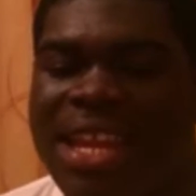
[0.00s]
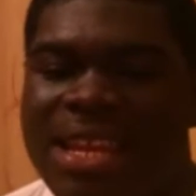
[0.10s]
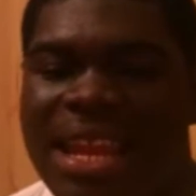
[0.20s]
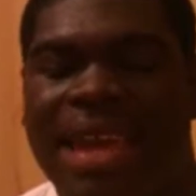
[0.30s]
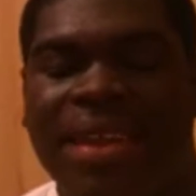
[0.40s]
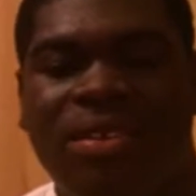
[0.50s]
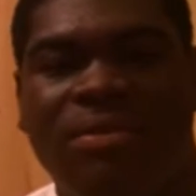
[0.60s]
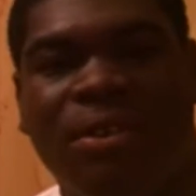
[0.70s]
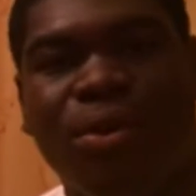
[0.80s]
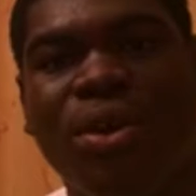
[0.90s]
line
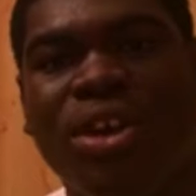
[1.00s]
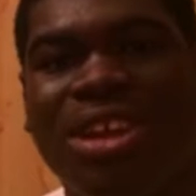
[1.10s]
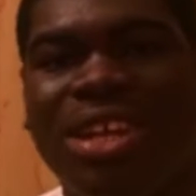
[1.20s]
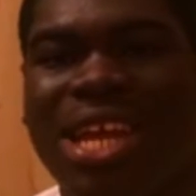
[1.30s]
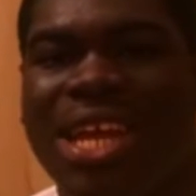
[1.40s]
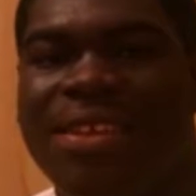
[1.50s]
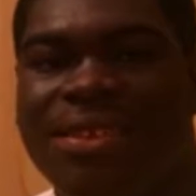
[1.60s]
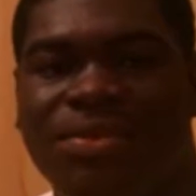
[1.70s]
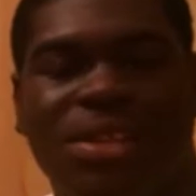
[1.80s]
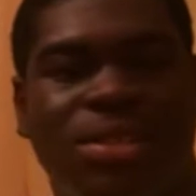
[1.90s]
of Aquarian
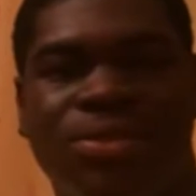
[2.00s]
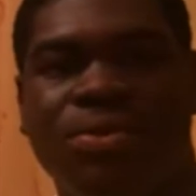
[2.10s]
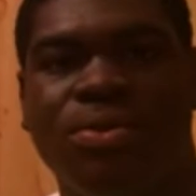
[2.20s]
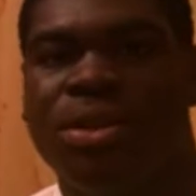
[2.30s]
heads will do.